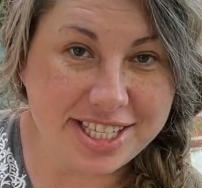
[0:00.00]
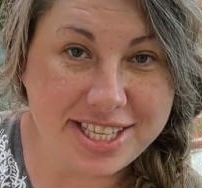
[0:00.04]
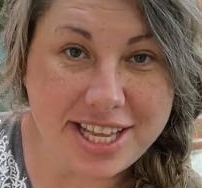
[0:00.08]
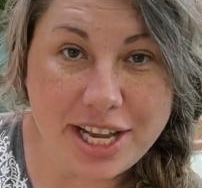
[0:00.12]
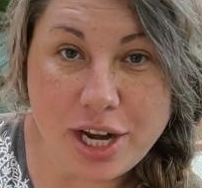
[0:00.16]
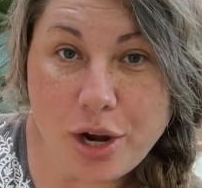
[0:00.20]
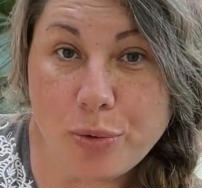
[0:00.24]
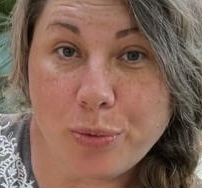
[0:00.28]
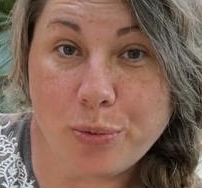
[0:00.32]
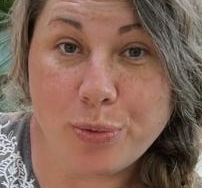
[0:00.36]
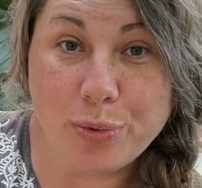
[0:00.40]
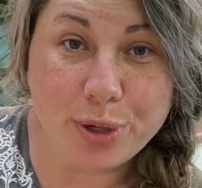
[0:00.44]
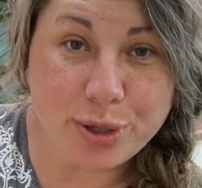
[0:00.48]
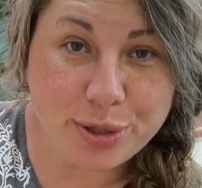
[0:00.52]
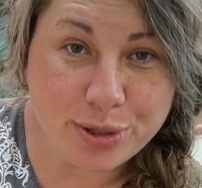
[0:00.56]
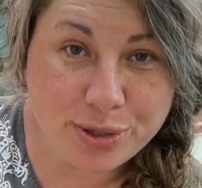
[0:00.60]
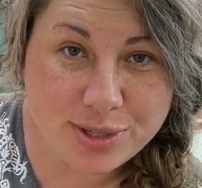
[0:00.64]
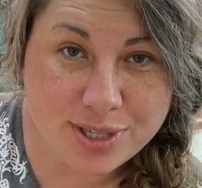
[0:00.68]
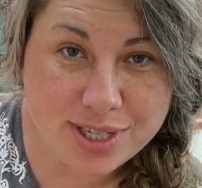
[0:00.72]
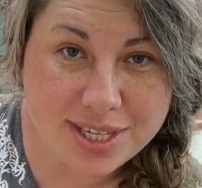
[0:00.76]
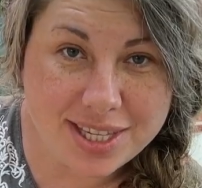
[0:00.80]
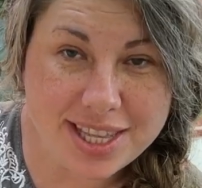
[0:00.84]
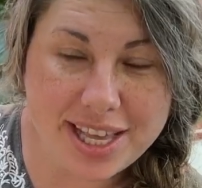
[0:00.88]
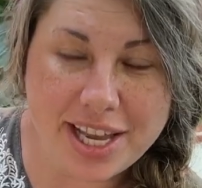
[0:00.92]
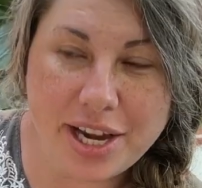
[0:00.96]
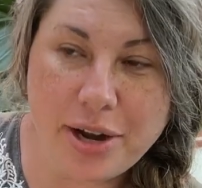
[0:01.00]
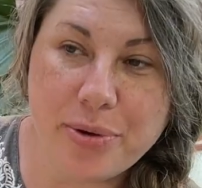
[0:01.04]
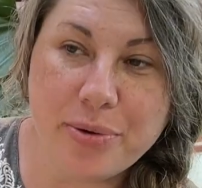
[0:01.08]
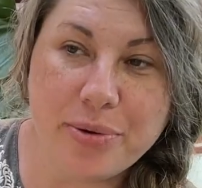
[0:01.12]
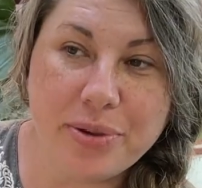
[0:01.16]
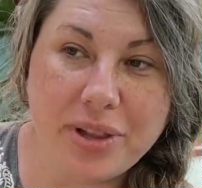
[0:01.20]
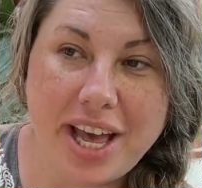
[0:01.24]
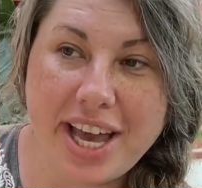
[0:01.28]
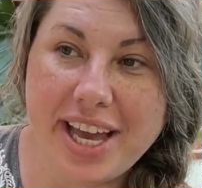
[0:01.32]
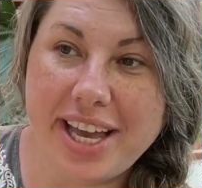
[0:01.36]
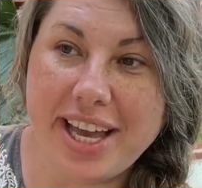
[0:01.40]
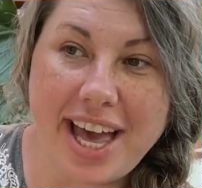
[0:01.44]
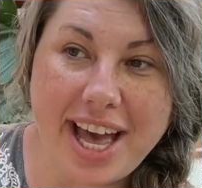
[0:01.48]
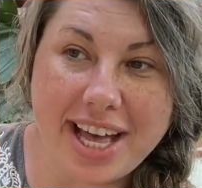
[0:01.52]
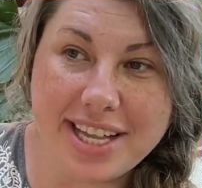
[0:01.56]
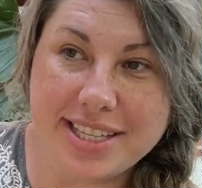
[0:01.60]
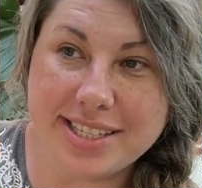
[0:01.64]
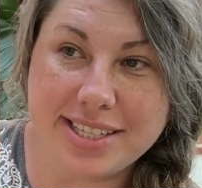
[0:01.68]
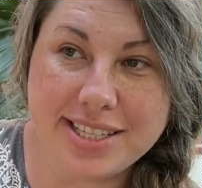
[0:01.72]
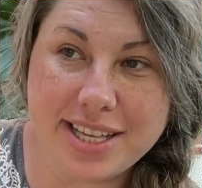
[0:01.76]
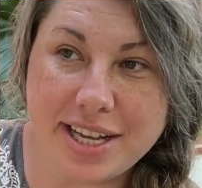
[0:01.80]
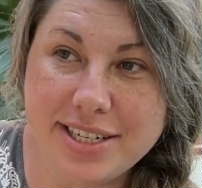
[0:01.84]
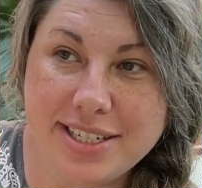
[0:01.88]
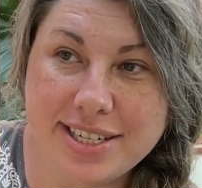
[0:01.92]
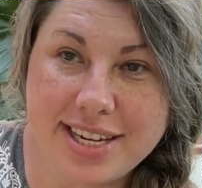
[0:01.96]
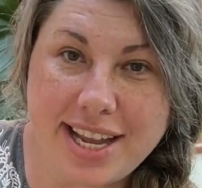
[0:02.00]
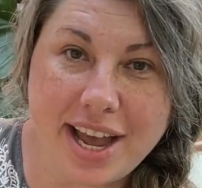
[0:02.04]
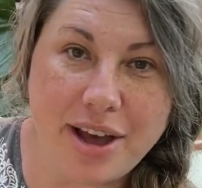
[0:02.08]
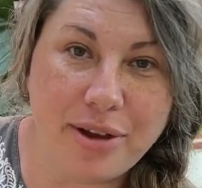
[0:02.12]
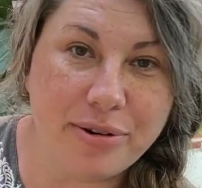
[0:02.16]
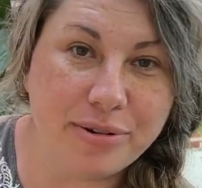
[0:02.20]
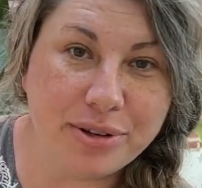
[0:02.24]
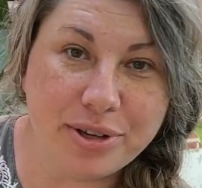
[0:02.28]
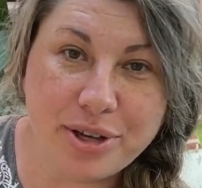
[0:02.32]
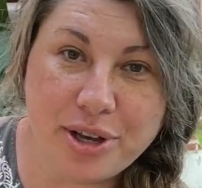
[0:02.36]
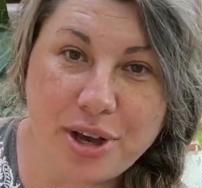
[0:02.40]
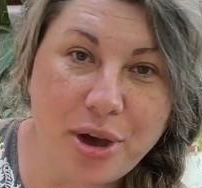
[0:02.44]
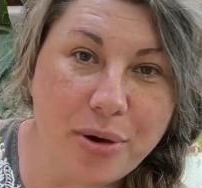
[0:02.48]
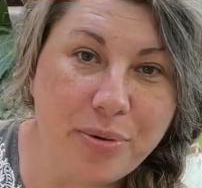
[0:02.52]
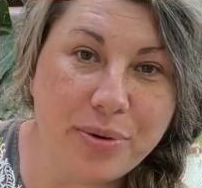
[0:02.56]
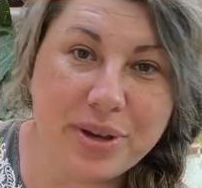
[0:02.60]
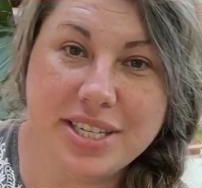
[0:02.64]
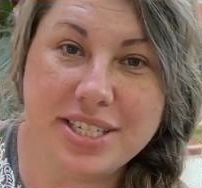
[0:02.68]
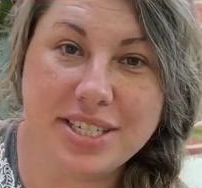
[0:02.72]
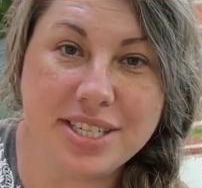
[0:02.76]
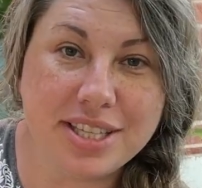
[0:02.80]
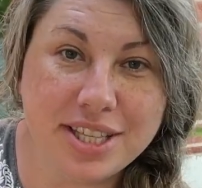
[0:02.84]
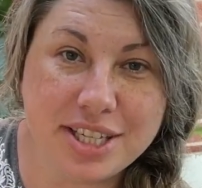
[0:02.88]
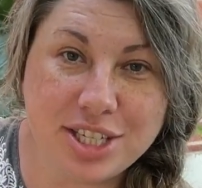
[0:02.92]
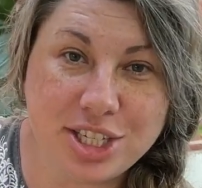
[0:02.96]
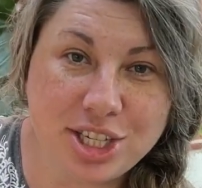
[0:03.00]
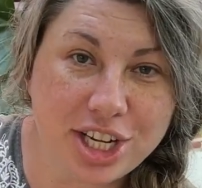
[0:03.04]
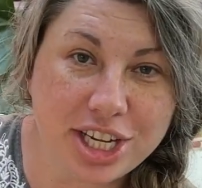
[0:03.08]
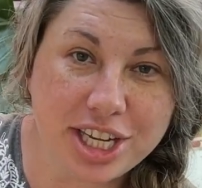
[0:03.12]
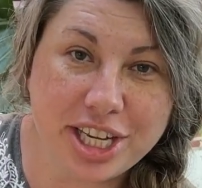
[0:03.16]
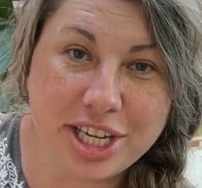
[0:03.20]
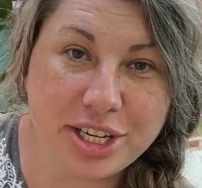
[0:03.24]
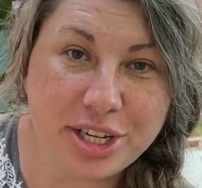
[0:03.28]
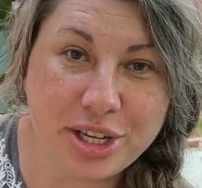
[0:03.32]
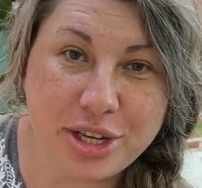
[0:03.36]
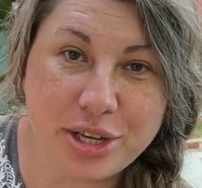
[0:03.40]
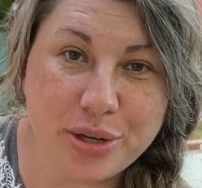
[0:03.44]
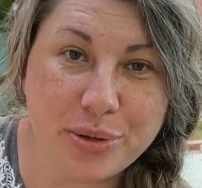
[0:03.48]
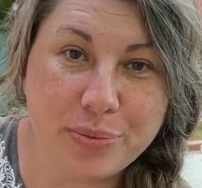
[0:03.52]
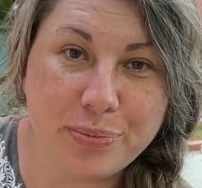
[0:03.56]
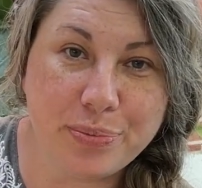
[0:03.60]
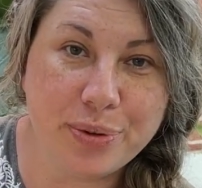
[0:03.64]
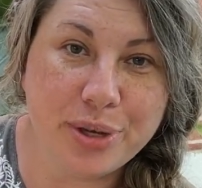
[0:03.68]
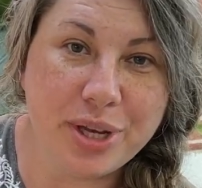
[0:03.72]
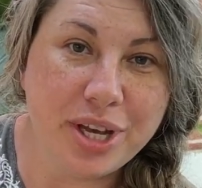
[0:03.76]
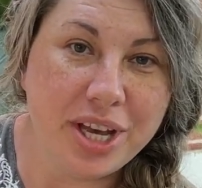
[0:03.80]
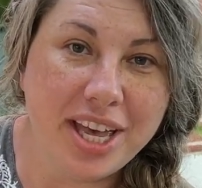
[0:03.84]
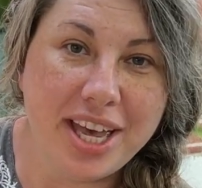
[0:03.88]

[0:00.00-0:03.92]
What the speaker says: They don't roost. They don't like at sundown go into the chicken coop